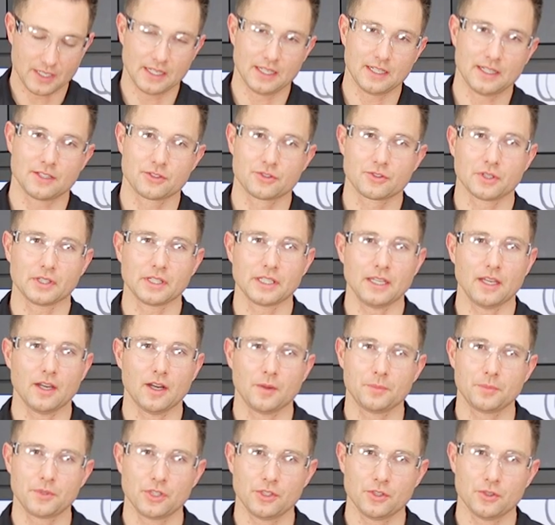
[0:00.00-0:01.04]
and it's really
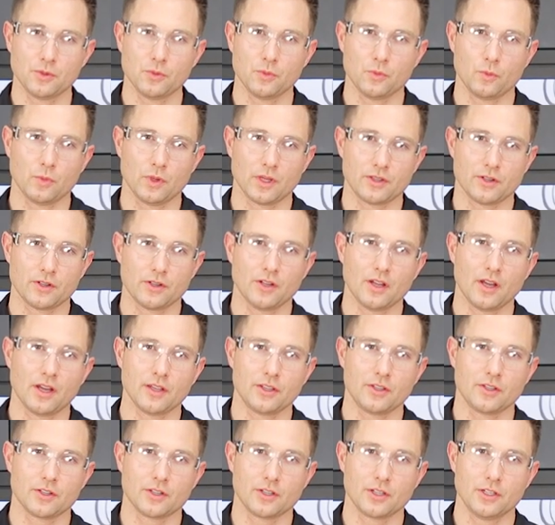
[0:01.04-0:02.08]
up to you whether or
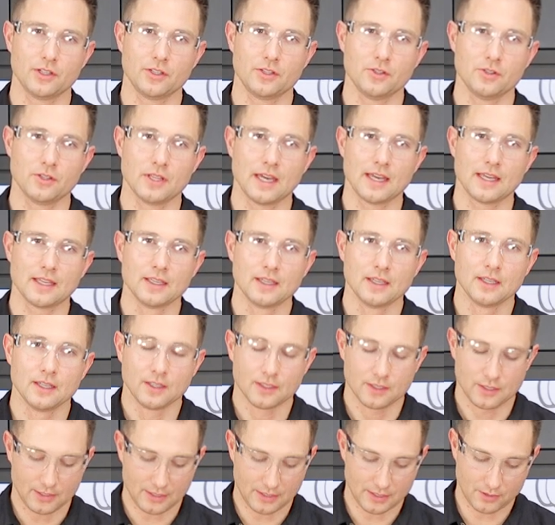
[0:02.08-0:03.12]
not you're gonna do that.
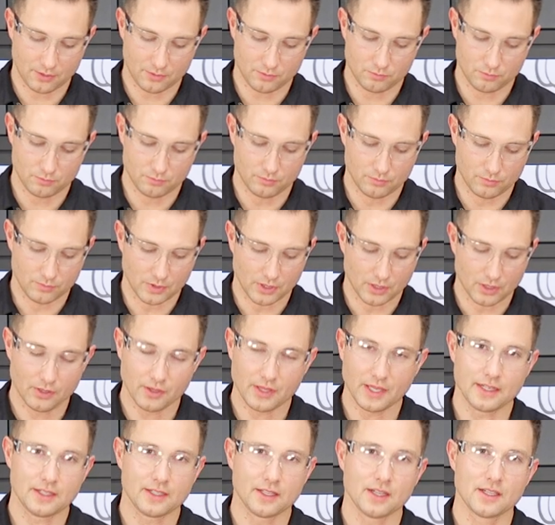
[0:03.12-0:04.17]
And all
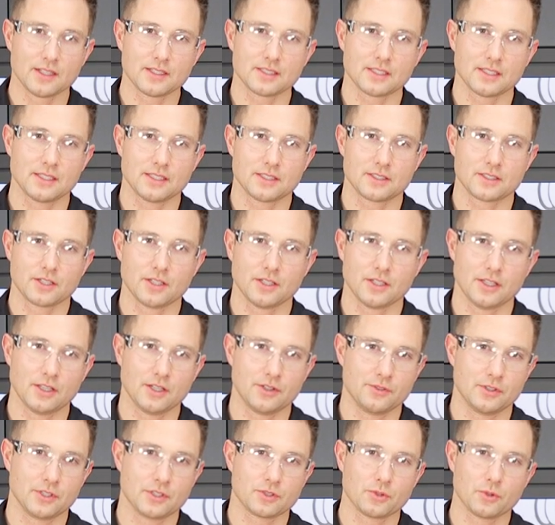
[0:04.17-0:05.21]
that does, it's
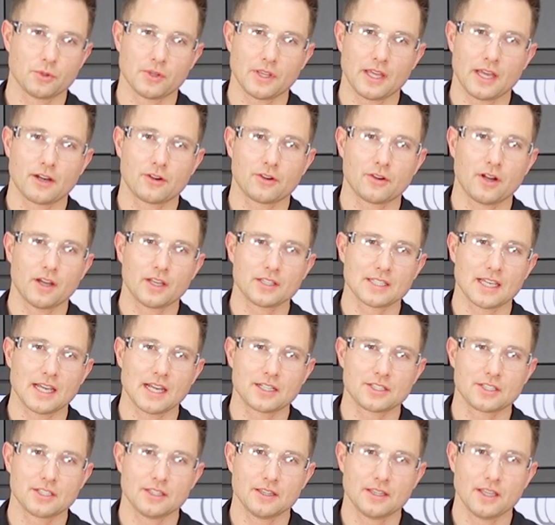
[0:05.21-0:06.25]
gonna restore that cross
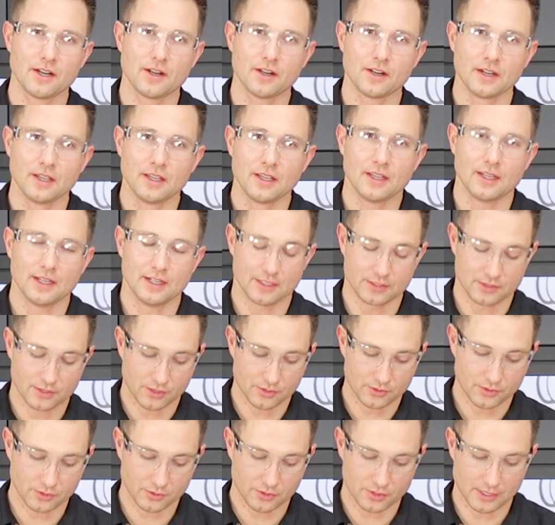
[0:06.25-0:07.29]
hatch in there and it's
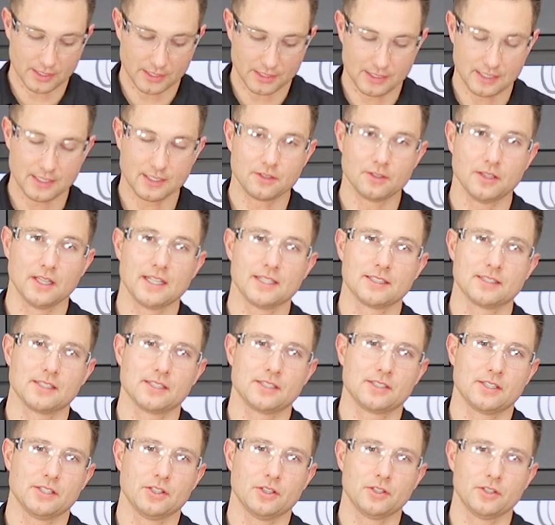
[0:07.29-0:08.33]
also gonna deglaze the
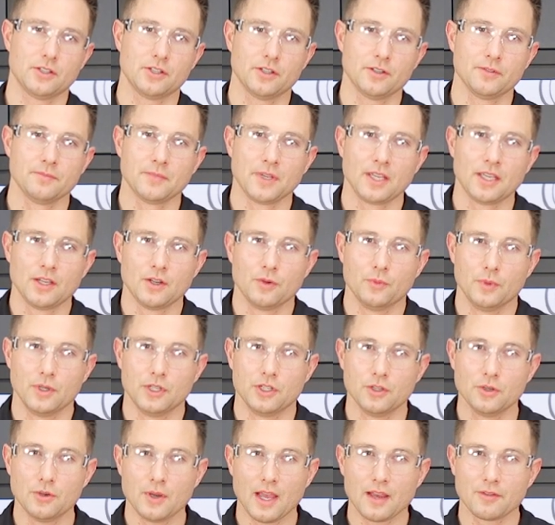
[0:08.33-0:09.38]
cylinder. We
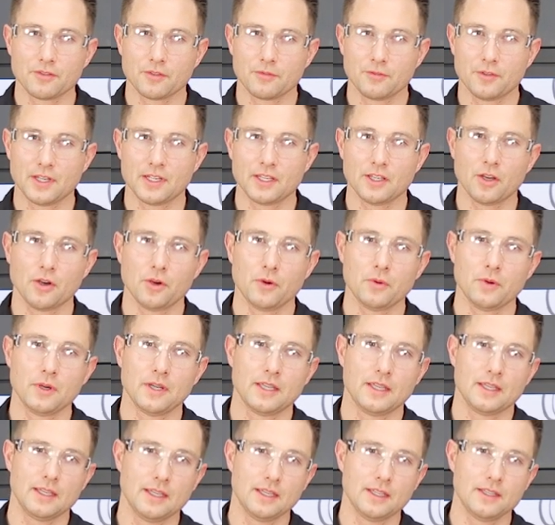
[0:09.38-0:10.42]
do have a video
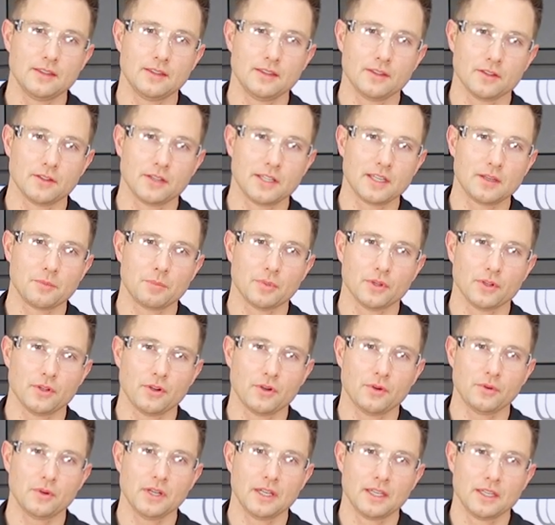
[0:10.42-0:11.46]
in the link
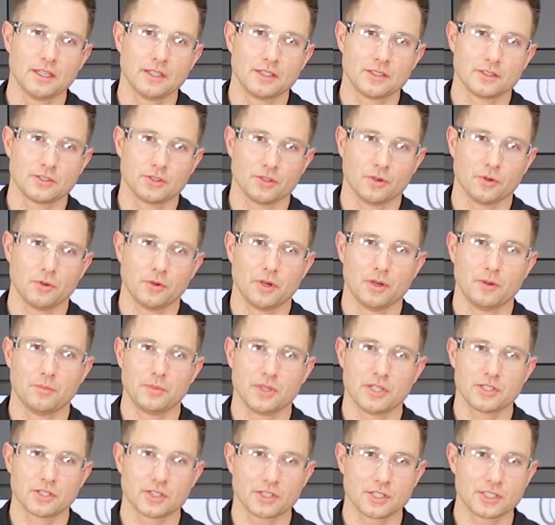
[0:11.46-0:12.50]
below, so
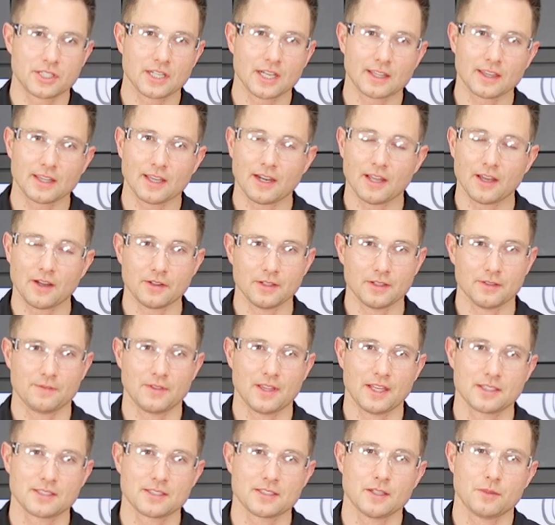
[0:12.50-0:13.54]
be sure to check that out if
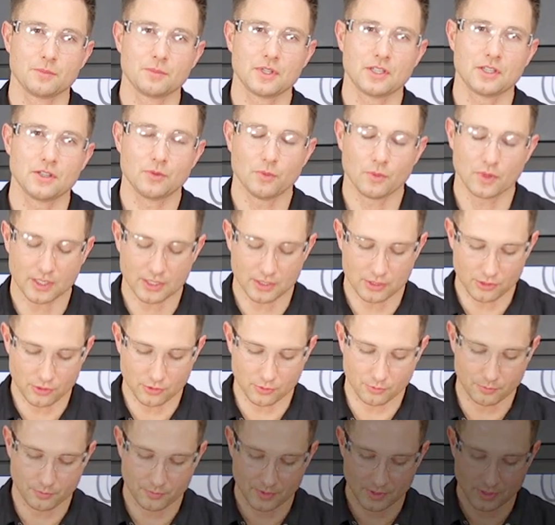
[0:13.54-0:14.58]
that's something you wanna
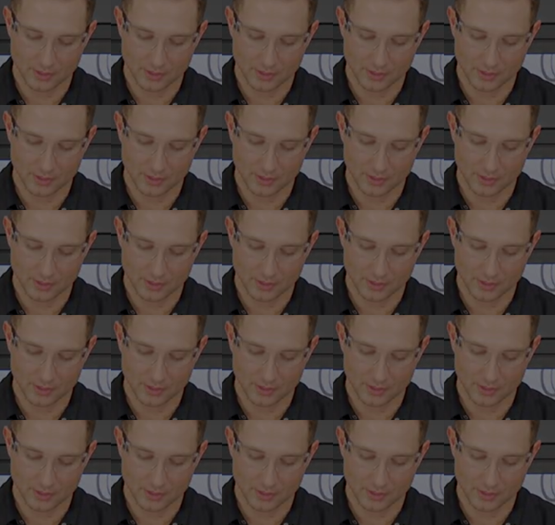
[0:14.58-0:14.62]
do.